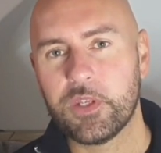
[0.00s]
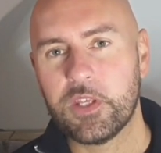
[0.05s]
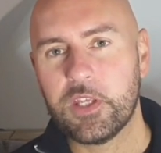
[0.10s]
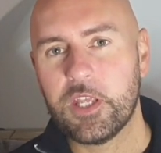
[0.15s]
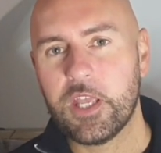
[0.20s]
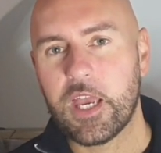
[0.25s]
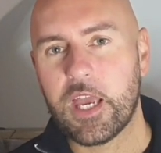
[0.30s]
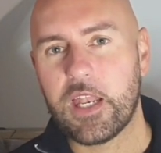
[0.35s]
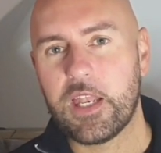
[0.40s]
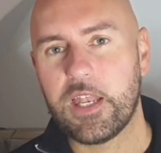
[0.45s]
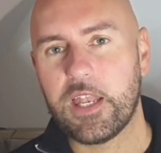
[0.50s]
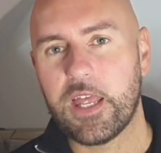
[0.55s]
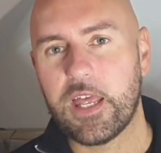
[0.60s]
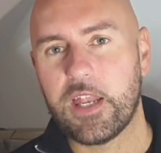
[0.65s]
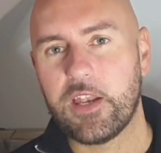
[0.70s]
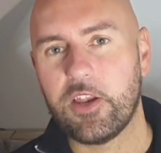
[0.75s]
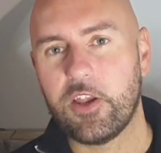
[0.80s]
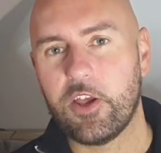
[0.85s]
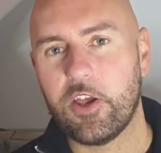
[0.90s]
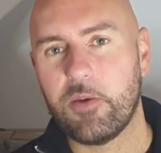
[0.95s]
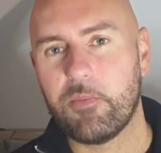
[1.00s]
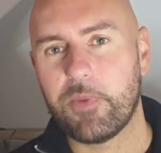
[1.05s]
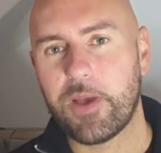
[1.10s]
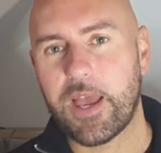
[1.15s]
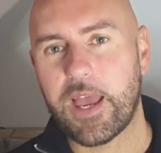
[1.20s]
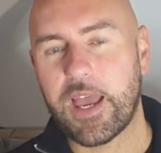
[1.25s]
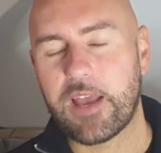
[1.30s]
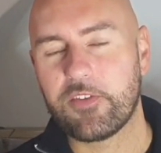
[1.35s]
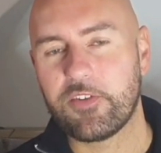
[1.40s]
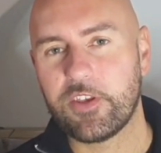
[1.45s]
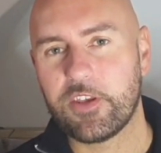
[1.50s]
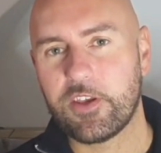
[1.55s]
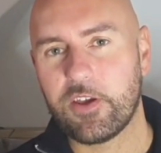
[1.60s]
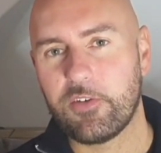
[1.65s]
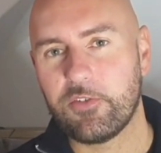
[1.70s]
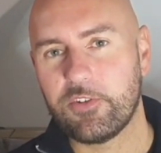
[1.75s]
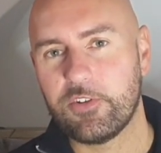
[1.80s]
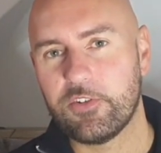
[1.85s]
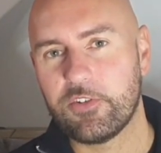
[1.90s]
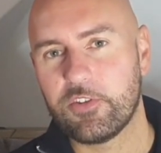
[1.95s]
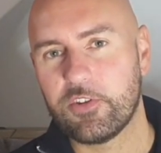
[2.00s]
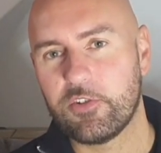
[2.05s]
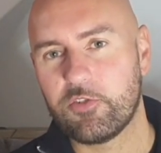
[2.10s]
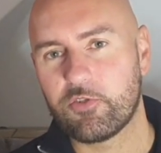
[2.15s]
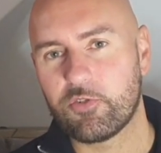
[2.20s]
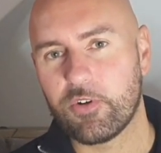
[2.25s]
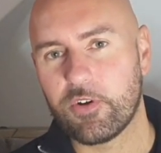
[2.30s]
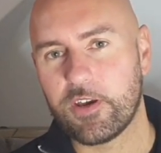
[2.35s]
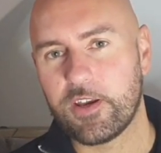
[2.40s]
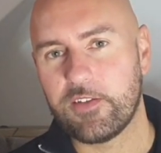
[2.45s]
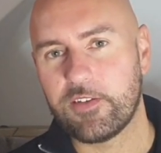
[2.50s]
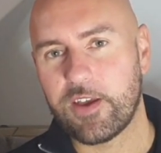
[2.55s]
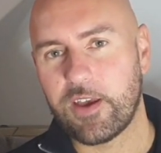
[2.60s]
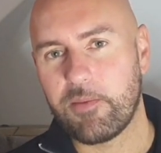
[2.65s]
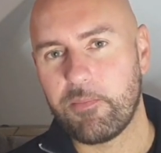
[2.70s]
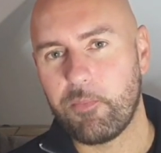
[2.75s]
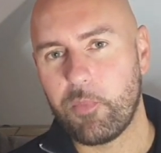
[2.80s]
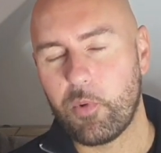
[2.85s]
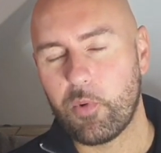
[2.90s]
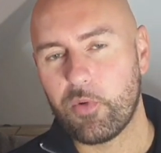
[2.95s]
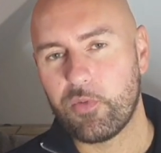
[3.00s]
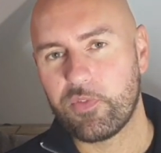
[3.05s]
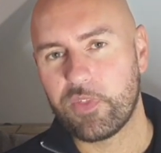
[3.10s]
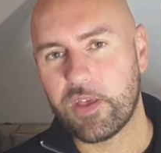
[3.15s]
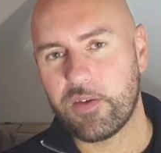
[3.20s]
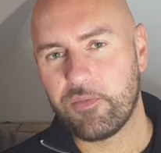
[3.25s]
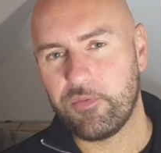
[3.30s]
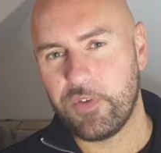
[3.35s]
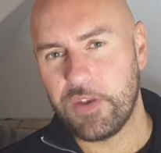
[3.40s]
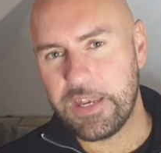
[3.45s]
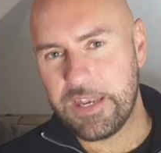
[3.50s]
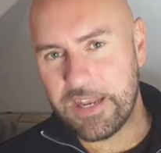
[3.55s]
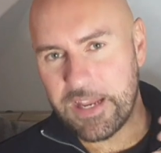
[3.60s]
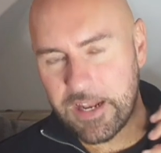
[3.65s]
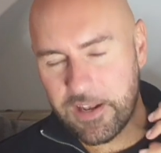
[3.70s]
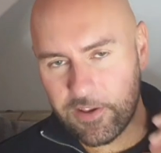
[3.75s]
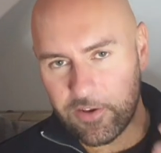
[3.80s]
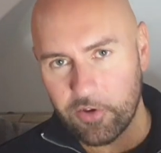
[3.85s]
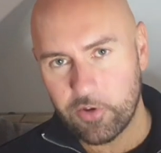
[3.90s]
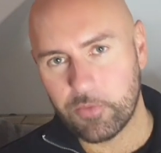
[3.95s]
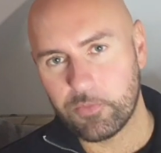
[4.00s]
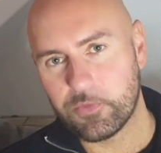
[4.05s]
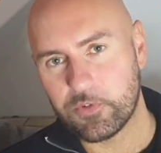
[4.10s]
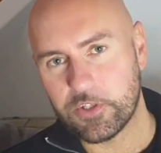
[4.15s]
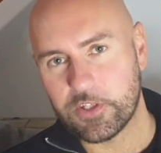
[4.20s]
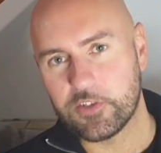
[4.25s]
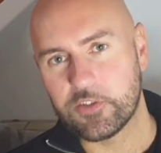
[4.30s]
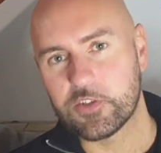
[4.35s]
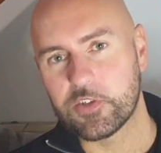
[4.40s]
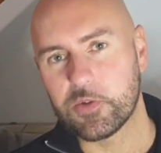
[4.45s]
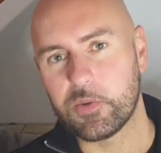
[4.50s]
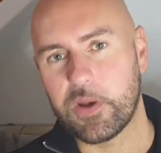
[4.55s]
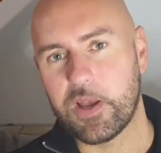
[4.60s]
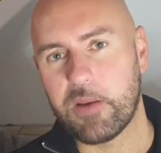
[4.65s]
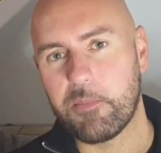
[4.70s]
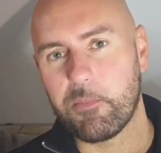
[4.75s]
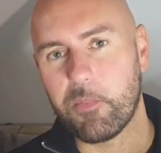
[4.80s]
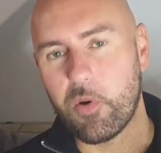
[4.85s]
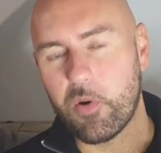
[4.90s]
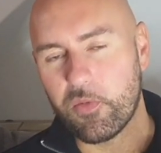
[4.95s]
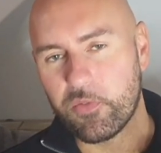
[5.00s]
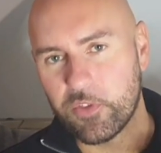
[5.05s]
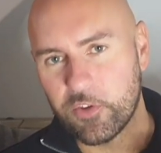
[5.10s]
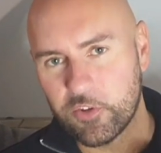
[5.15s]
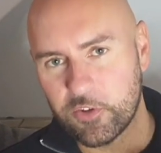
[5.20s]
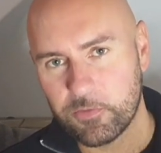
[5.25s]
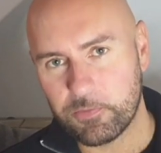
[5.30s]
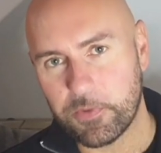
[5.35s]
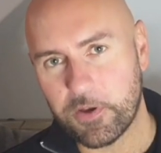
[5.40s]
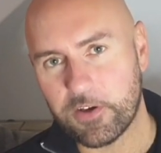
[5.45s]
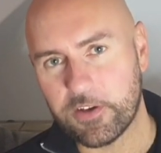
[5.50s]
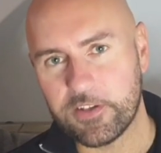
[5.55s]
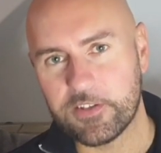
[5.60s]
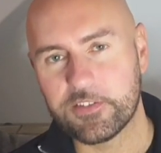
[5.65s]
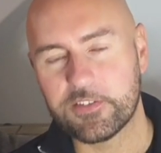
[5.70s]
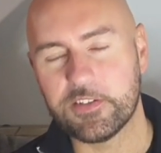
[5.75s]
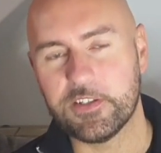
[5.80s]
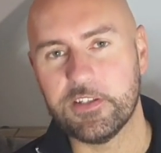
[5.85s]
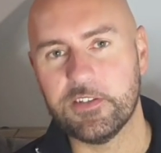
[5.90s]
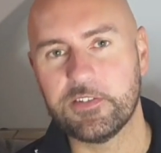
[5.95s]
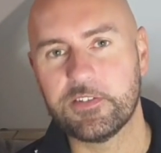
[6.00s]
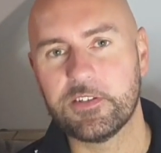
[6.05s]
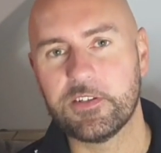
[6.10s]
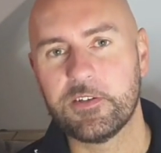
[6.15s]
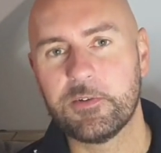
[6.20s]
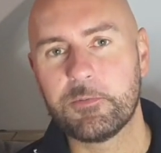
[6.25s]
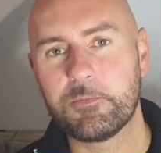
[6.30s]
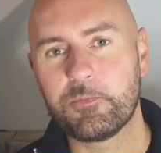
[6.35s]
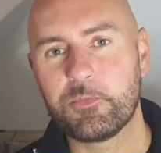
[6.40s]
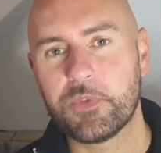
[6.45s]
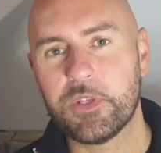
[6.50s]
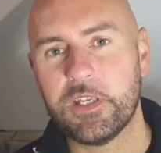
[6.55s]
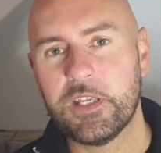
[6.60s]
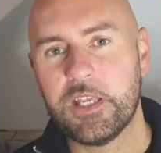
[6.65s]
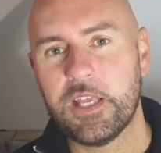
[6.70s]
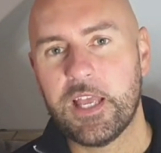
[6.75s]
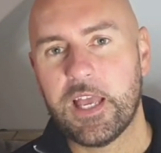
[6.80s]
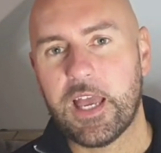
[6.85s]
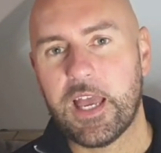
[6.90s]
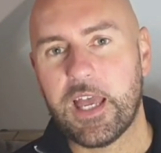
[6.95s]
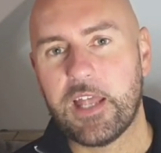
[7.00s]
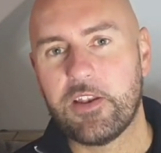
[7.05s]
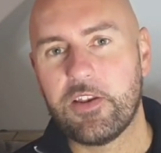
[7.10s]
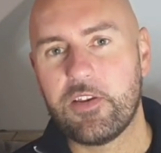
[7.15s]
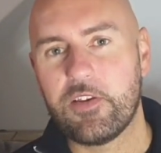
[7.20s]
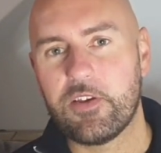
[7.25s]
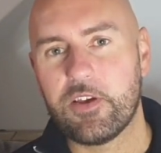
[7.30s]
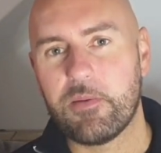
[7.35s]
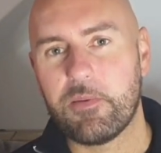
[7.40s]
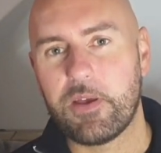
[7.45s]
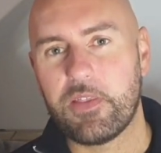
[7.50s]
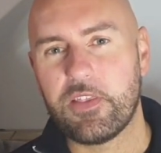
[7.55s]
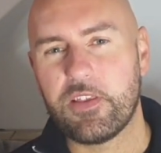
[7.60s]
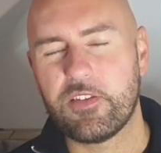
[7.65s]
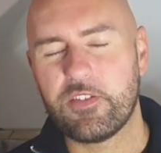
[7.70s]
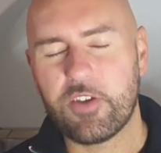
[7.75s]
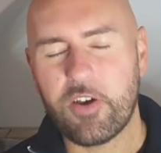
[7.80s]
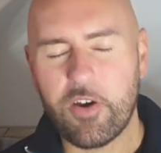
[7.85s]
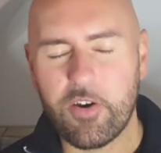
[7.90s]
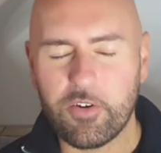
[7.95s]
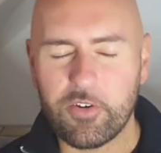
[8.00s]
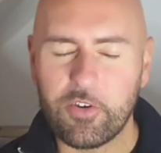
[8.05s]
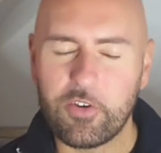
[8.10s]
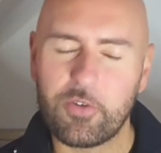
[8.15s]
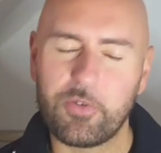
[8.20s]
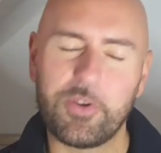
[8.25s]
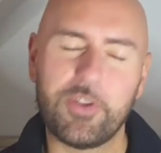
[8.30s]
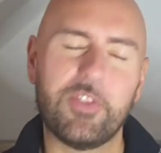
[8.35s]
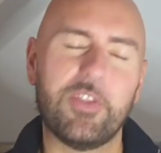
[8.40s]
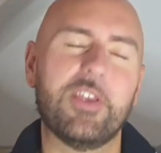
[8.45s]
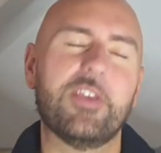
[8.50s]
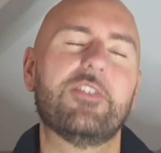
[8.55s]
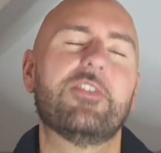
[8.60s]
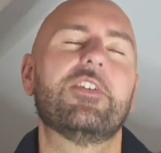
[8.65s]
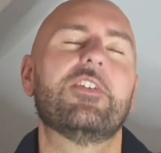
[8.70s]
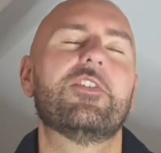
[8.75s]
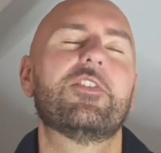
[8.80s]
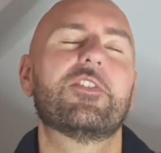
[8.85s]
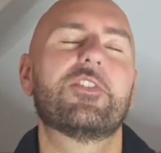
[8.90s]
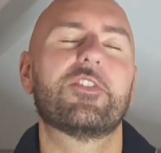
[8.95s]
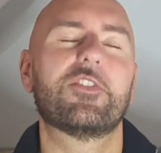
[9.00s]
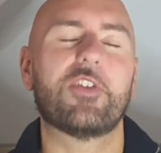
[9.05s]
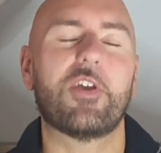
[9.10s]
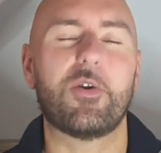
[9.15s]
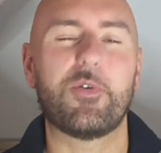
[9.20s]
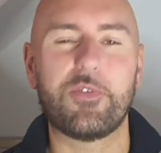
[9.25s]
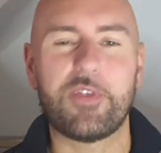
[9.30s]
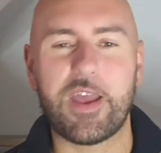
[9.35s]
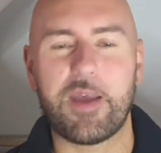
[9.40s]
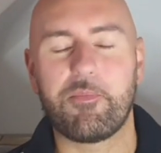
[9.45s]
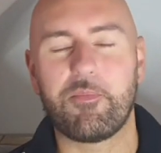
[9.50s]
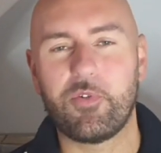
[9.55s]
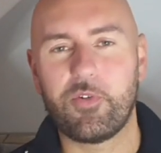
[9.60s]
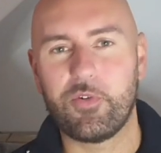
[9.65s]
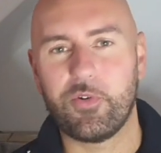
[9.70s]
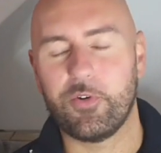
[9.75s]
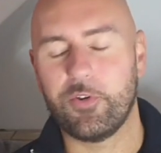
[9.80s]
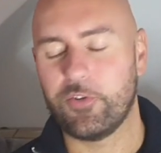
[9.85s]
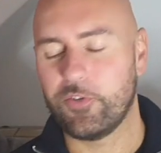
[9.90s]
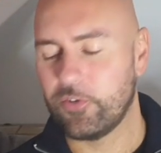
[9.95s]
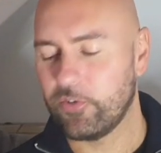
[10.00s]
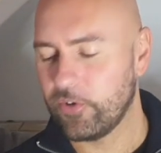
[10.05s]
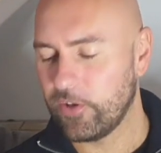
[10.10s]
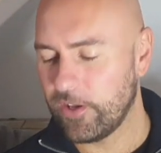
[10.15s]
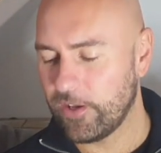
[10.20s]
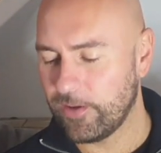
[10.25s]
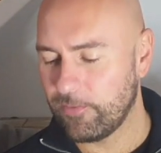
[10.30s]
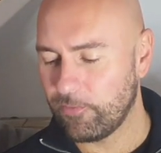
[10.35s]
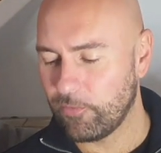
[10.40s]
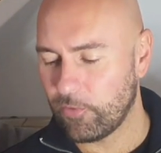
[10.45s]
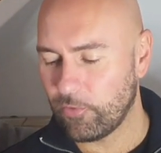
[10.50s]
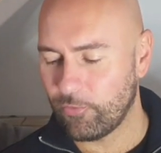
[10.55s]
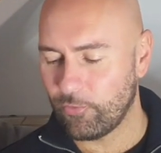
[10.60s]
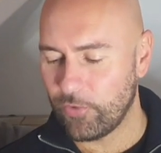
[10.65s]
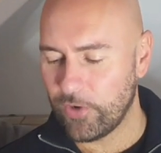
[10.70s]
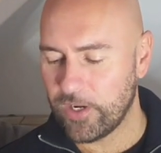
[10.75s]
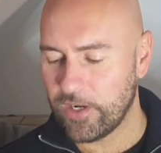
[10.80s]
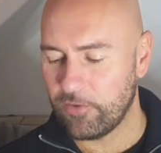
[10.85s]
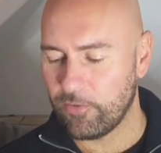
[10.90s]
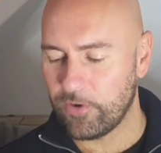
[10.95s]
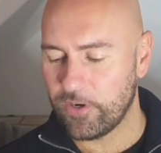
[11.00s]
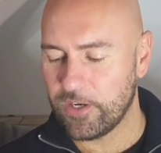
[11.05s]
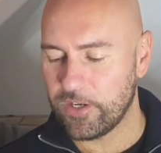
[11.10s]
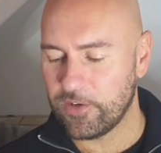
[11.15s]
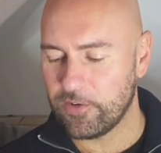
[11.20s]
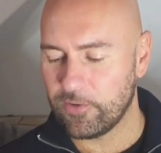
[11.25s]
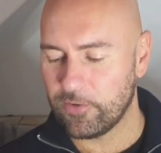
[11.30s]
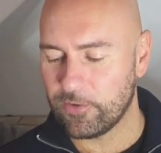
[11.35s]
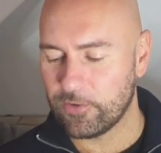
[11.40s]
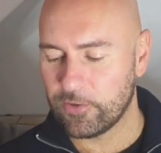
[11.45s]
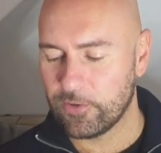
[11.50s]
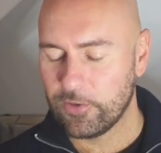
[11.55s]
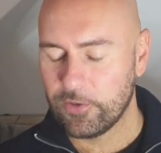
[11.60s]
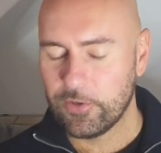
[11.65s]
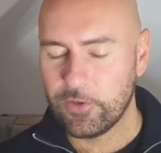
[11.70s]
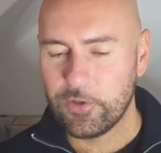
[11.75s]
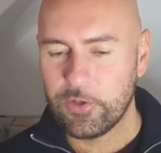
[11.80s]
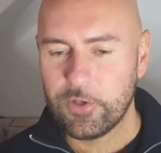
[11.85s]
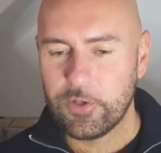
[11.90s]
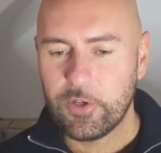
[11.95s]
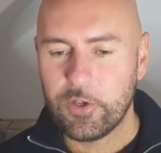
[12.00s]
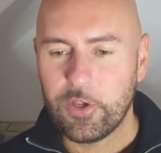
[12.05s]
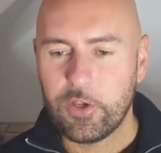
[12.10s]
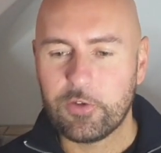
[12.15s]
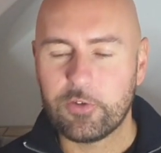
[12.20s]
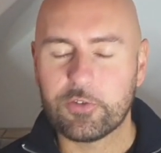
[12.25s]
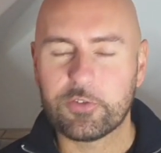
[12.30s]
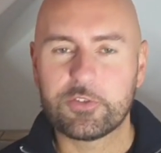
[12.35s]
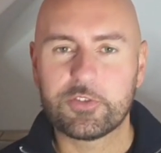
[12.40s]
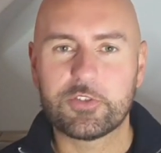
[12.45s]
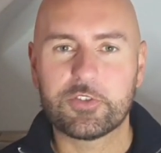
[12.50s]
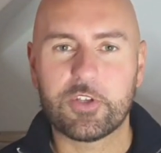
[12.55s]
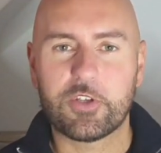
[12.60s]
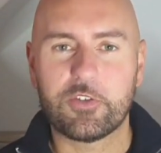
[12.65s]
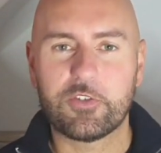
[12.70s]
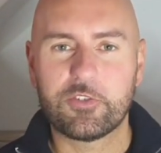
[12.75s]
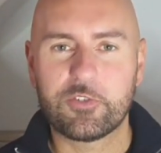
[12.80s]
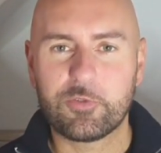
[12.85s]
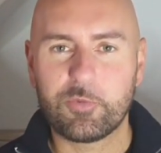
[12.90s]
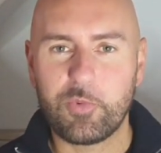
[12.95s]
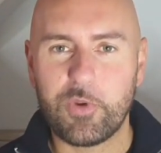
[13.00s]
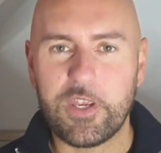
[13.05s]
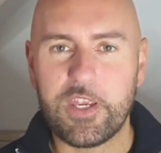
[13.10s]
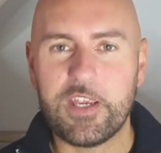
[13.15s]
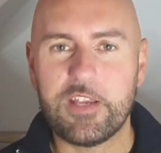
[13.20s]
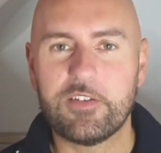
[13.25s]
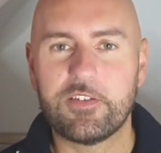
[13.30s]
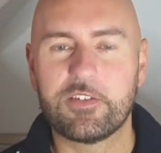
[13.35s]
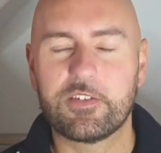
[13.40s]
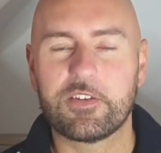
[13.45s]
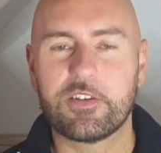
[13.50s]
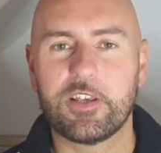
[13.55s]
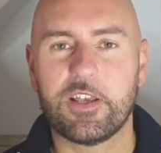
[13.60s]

and then as it goes into the dry down, more of that vanilla comes into it and more of the spices. And the Tonka in this is so damn good, really, really good. Just sweet,